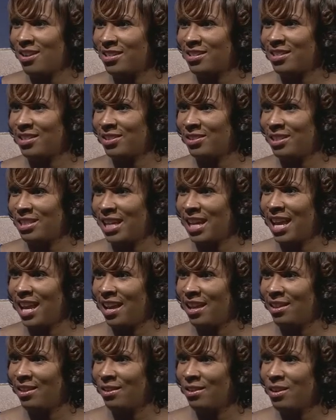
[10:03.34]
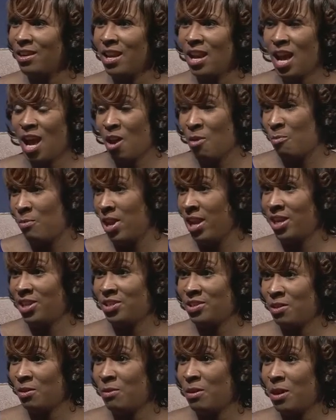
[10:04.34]
still together, I may
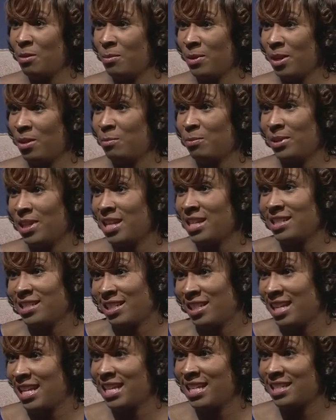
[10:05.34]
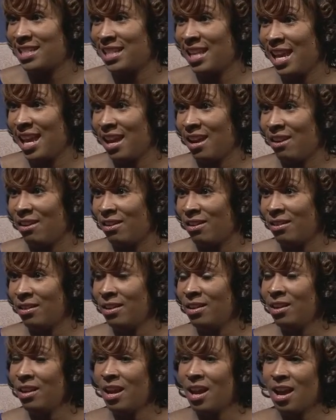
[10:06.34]
show up at a place and he's there.
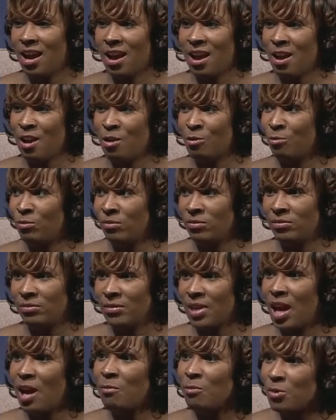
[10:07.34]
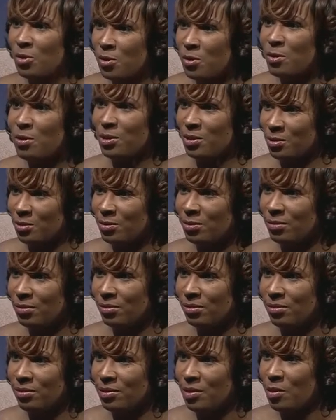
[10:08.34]
I'm cordial,
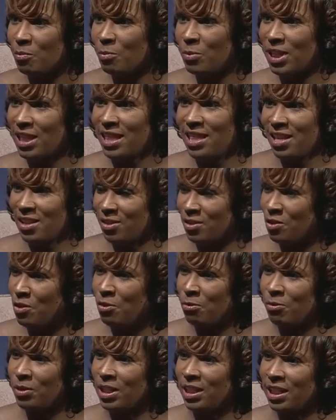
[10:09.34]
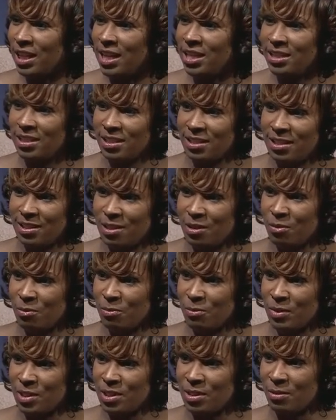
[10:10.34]
but there's no relationship
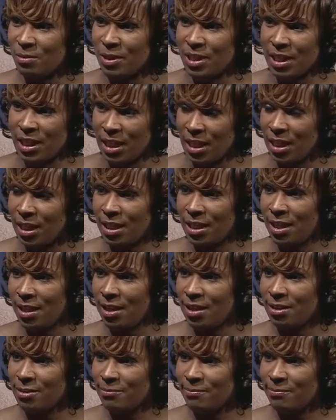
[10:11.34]
between he and I.